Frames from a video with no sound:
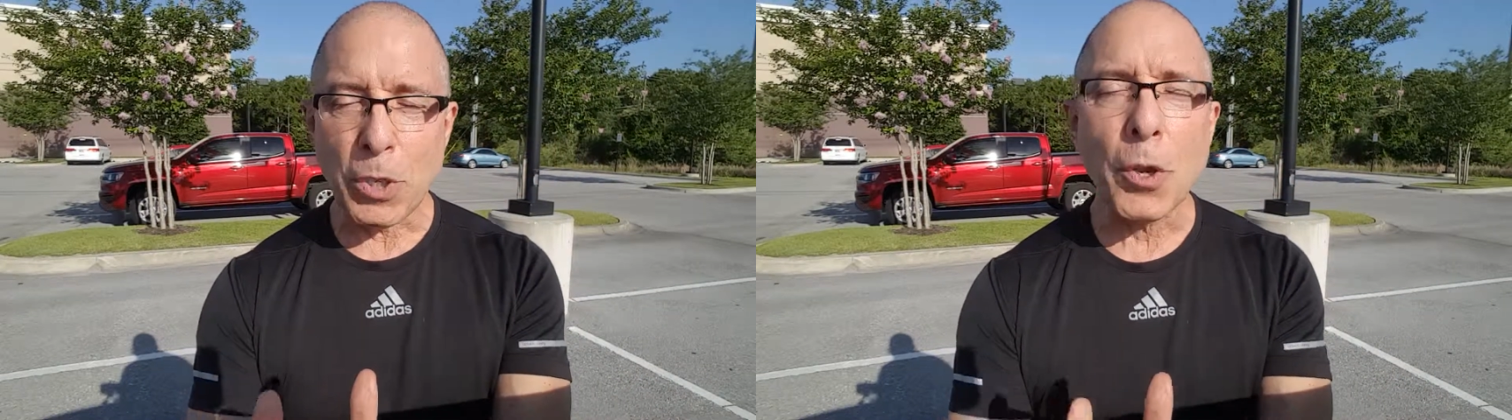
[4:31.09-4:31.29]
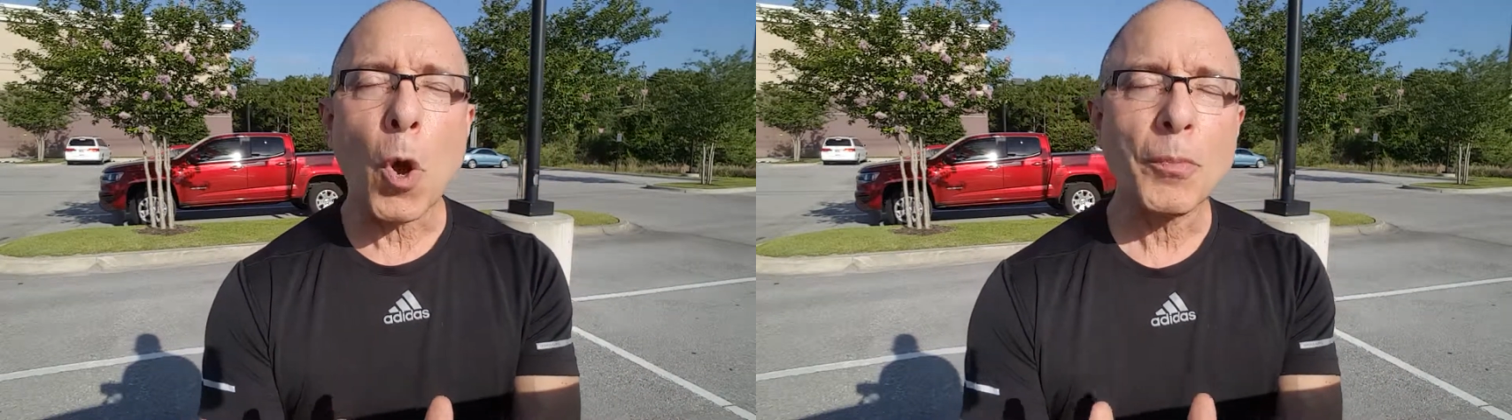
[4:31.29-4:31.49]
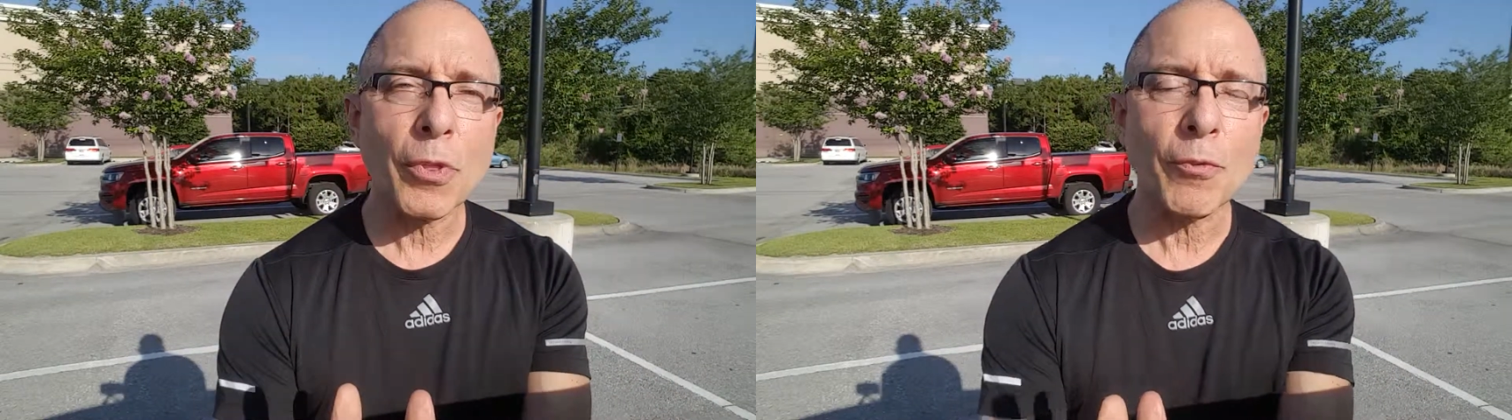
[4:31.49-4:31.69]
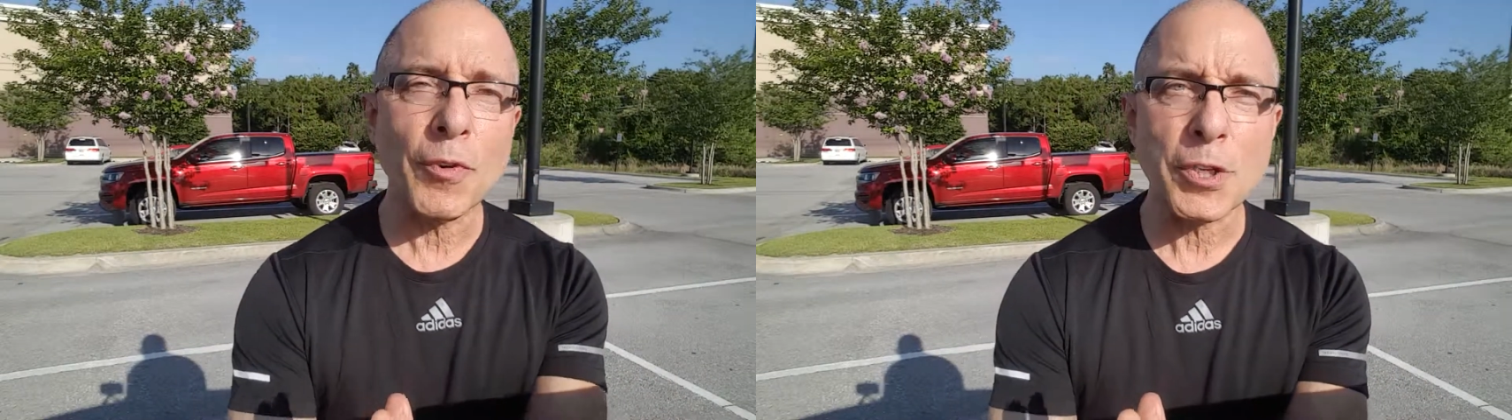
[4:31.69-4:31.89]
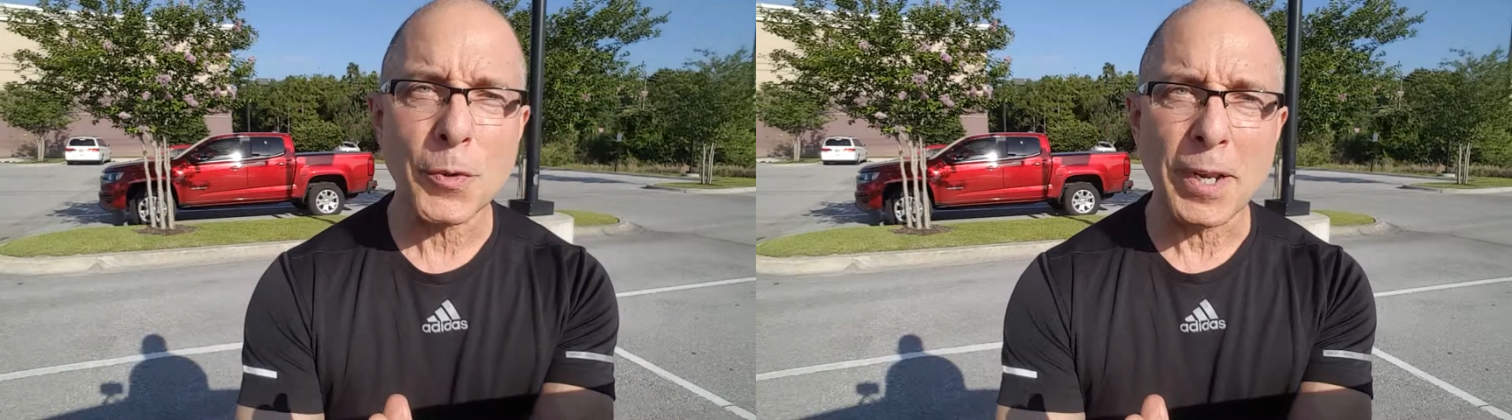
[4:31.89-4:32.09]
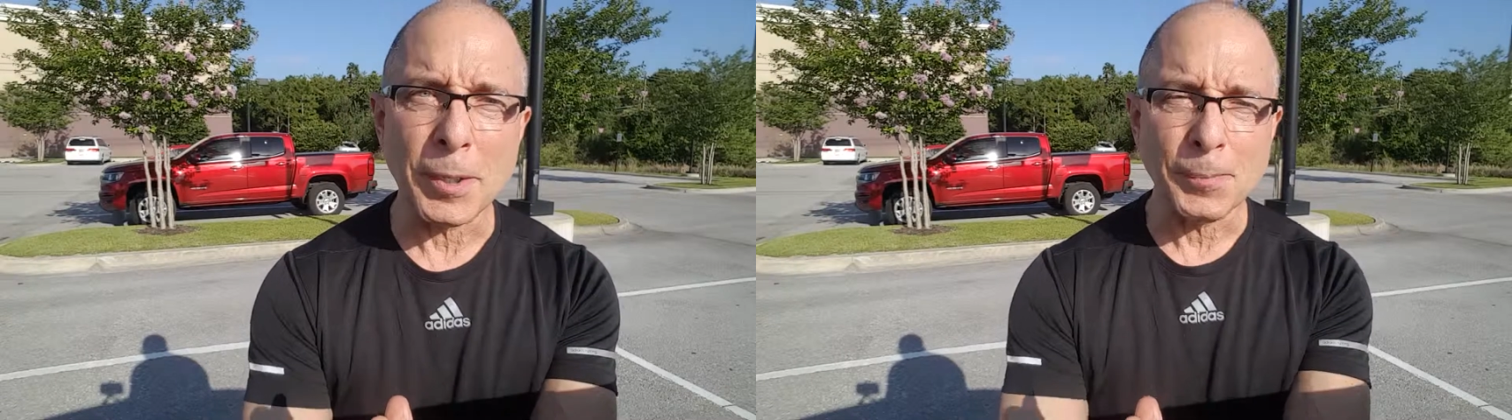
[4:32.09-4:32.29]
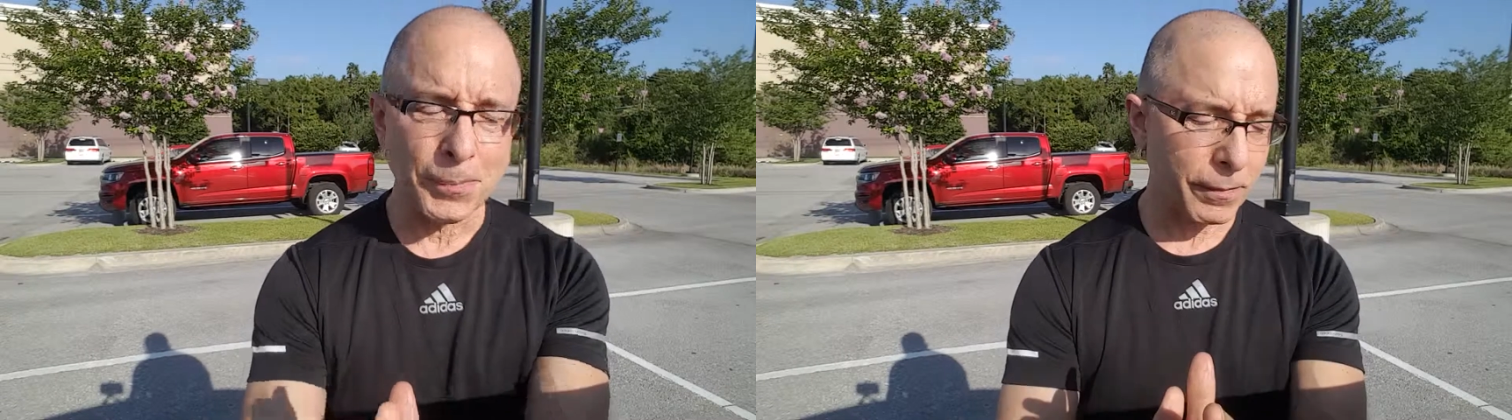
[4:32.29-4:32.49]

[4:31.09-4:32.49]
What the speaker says: you go up to the refrigerator